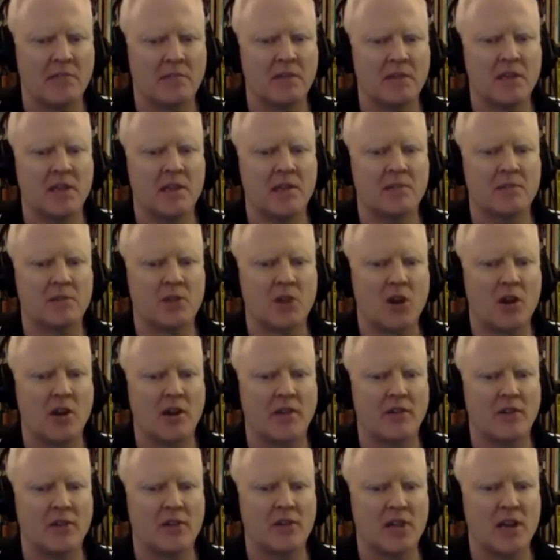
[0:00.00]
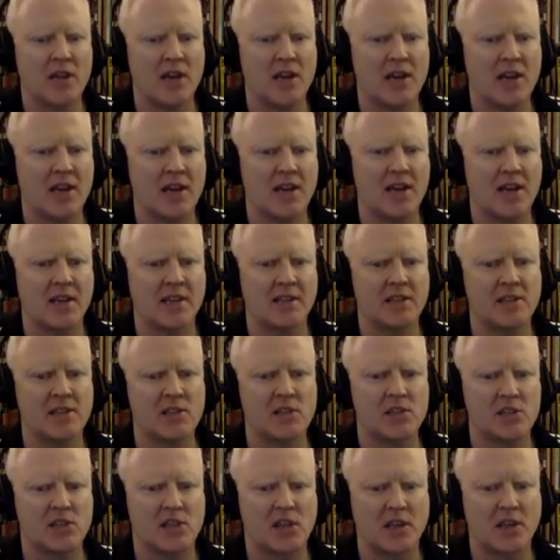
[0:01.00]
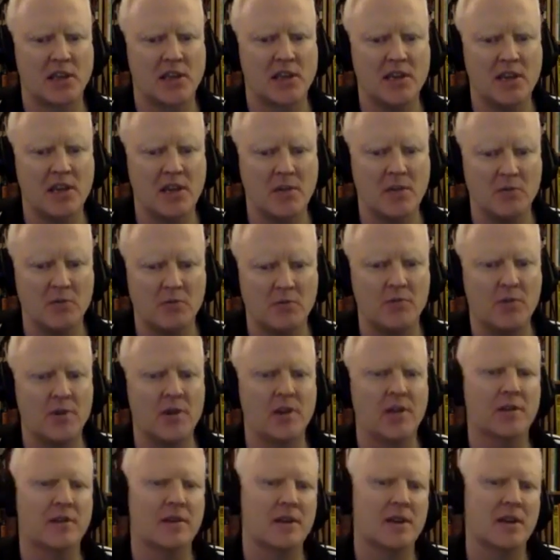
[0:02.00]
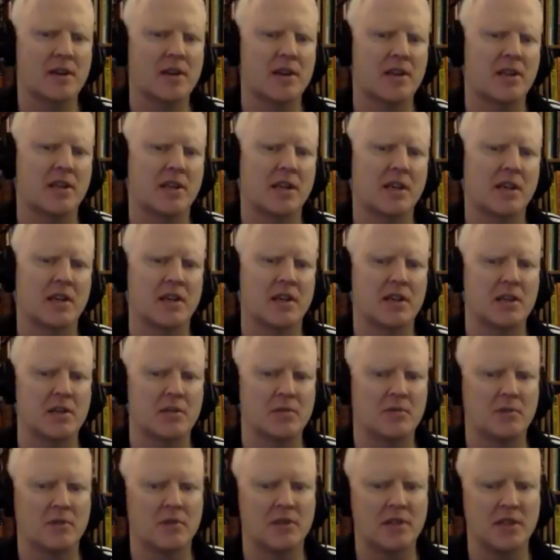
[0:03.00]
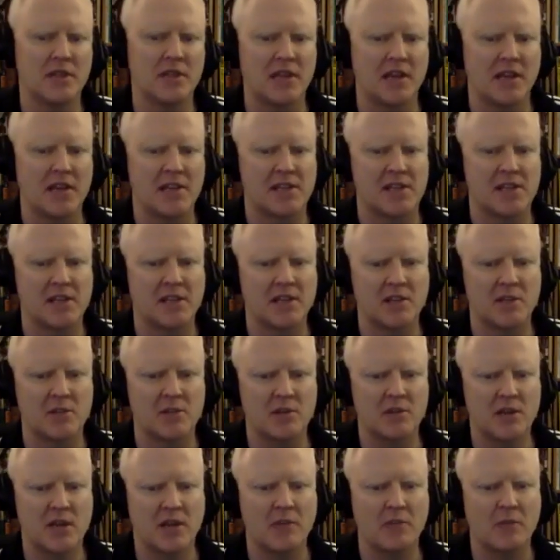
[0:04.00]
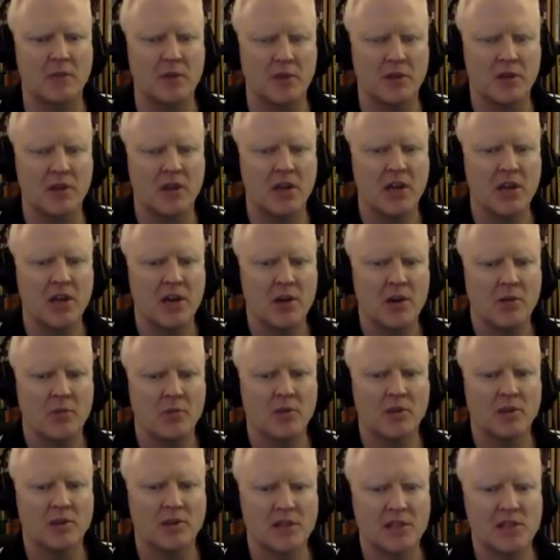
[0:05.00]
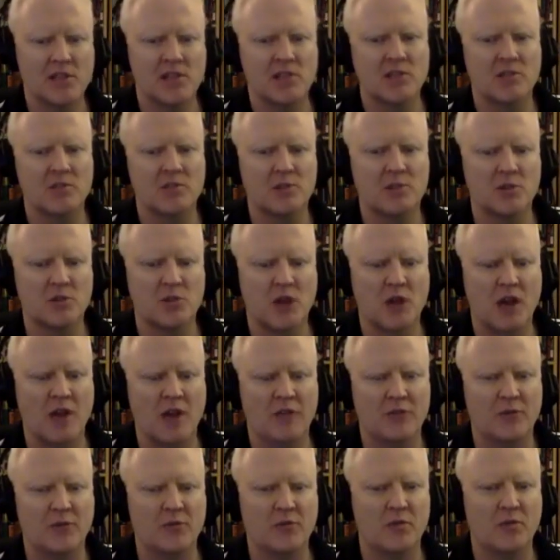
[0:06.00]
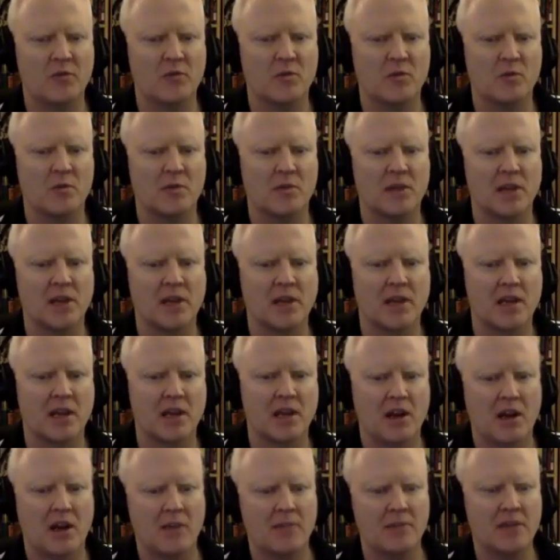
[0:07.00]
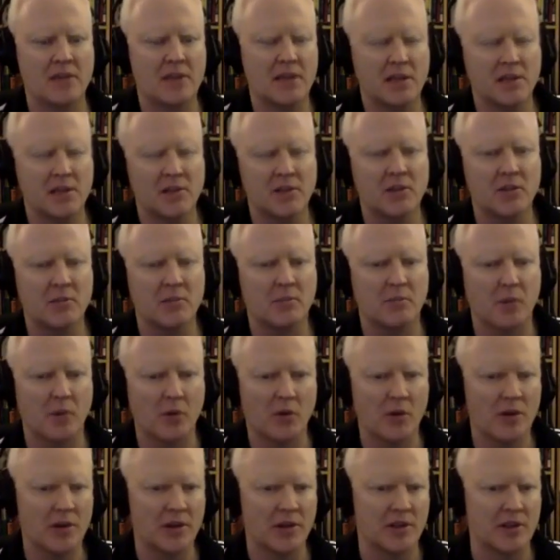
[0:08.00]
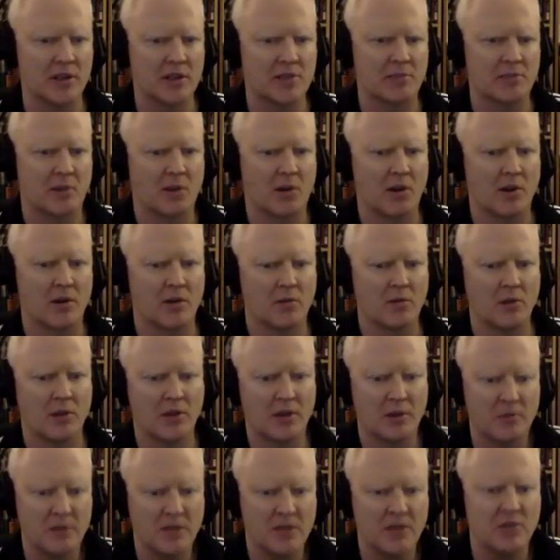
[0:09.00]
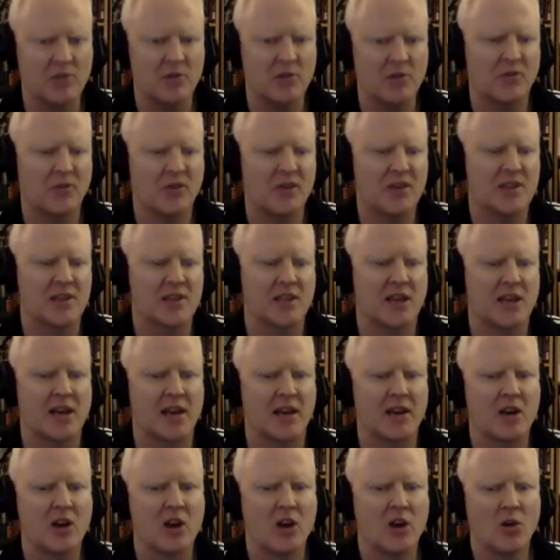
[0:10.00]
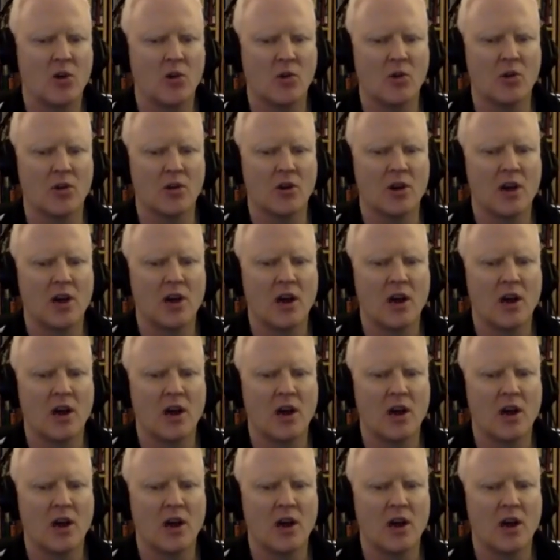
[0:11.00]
and me and him talk every day, and he's just like he really gets into it, and we'll listen to a draft of it, and we'll be like, I'm getting a little bored in this part. What can we do to fix that? Or